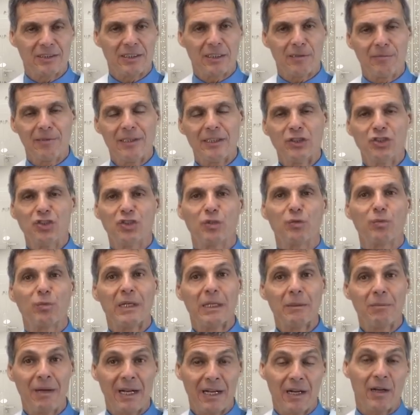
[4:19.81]
so you really should
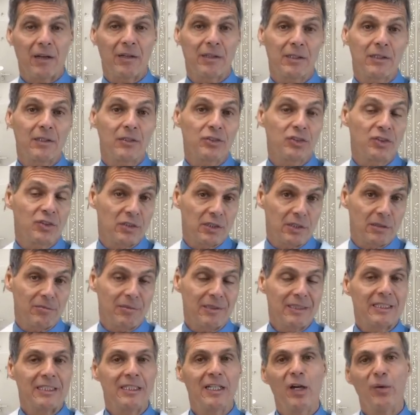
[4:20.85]
read my article so you
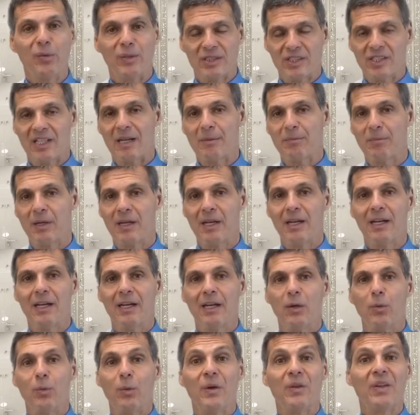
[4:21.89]
really know what's up
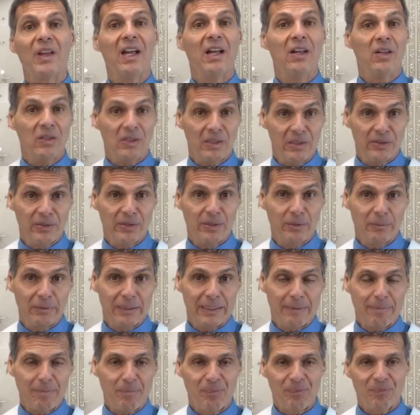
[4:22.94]
with
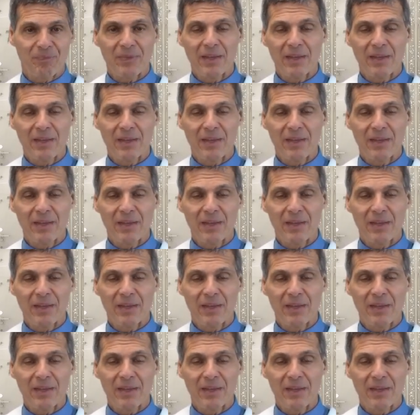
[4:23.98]
L-glutamine.